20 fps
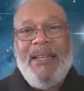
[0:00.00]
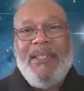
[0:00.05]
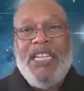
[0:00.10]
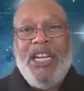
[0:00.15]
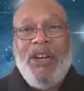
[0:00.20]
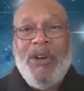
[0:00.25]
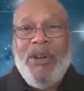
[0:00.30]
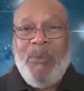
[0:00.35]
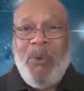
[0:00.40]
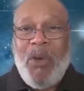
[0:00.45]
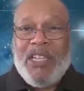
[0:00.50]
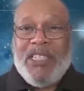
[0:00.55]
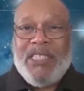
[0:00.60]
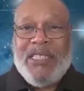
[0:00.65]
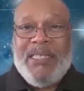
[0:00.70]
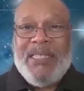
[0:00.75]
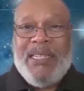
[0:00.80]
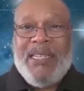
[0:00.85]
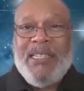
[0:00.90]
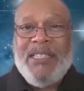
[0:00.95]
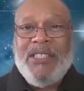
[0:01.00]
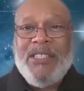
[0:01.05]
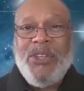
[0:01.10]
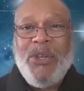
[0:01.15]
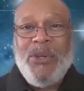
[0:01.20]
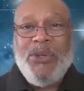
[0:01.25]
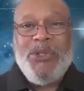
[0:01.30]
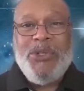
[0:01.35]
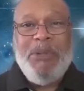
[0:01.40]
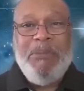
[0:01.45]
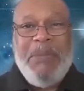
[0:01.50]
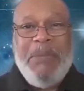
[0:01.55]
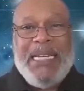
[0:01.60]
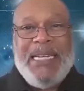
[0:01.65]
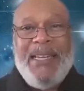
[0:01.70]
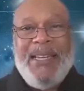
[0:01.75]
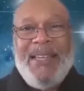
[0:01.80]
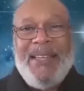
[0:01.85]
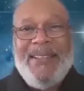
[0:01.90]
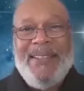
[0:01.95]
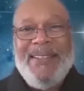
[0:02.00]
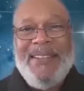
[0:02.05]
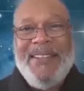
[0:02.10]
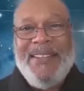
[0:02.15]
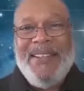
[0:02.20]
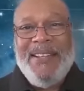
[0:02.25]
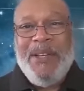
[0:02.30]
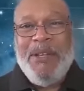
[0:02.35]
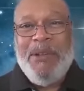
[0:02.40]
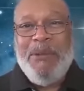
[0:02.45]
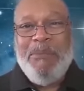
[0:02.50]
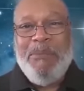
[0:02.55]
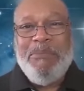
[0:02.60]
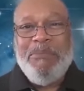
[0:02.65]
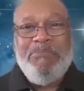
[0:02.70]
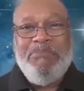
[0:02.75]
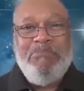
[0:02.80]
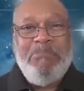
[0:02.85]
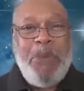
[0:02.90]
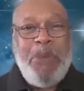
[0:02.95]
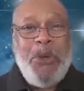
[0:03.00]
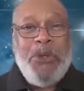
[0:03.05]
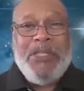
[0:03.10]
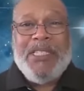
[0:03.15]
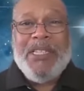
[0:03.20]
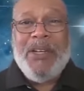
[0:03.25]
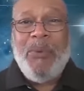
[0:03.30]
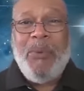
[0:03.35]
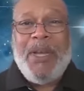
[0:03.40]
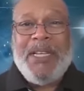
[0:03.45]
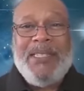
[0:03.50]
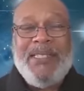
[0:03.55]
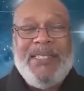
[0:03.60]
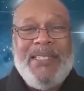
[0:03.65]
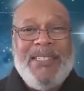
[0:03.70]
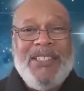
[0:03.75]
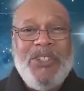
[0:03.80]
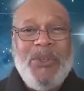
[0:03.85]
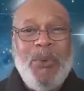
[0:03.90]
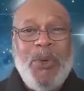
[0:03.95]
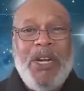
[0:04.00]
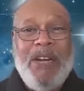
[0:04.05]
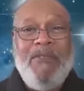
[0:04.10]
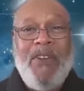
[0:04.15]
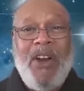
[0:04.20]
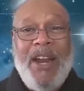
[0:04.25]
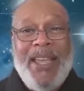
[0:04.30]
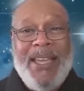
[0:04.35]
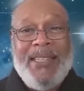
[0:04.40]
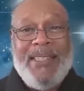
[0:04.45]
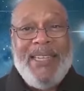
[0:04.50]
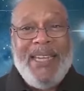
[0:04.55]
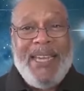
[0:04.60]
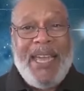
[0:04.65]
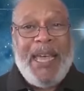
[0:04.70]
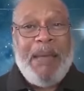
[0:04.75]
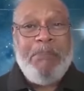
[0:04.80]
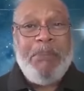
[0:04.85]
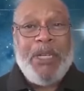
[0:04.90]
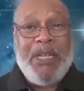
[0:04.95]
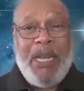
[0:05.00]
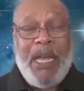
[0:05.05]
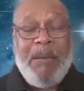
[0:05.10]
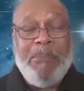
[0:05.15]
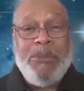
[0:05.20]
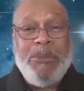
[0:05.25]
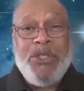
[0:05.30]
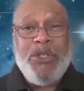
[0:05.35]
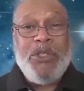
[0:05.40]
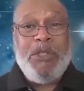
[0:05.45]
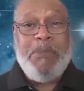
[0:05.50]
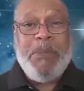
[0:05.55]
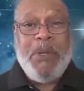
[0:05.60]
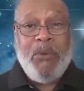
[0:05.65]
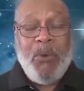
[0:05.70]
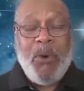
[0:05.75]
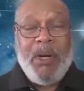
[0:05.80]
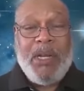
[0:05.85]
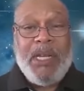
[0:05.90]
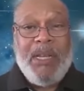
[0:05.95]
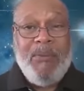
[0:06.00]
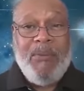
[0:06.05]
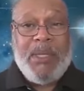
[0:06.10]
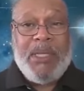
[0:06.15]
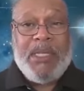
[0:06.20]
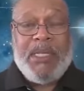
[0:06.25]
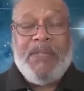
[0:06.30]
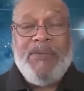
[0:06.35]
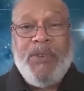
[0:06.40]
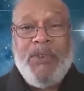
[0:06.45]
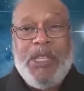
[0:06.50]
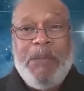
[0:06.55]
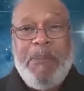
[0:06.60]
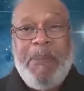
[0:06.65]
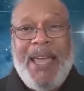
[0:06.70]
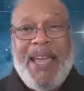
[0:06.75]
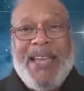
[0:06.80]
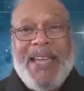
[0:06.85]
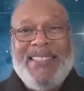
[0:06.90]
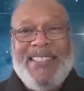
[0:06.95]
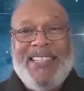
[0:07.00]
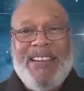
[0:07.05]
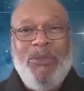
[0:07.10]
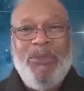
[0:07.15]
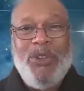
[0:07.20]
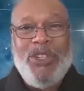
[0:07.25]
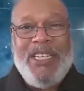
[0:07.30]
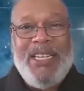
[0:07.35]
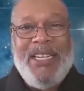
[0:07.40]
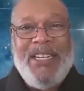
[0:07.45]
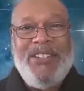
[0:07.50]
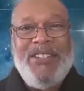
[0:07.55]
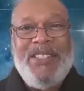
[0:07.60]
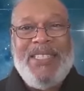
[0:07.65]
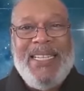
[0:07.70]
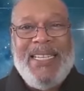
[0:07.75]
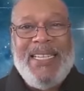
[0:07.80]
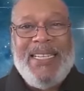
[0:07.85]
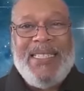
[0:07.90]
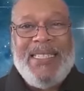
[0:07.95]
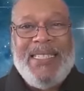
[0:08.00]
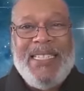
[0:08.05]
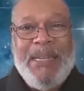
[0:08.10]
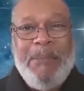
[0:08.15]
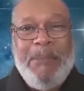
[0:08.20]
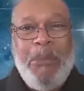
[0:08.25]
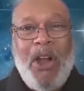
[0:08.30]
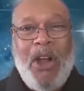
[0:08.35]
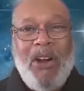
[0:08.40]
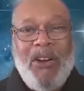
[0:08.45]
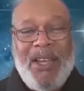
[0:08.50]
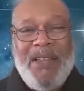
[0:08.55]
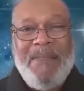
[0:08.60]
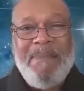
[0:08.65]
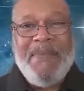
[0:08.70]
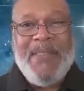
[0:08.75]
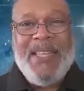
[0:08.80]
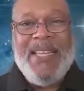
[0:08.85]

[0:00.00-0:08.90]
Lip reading: Terry Washington in social media posed the question to one of our AileyCamp alums who's been working with us for the past several years, Izzy Mara.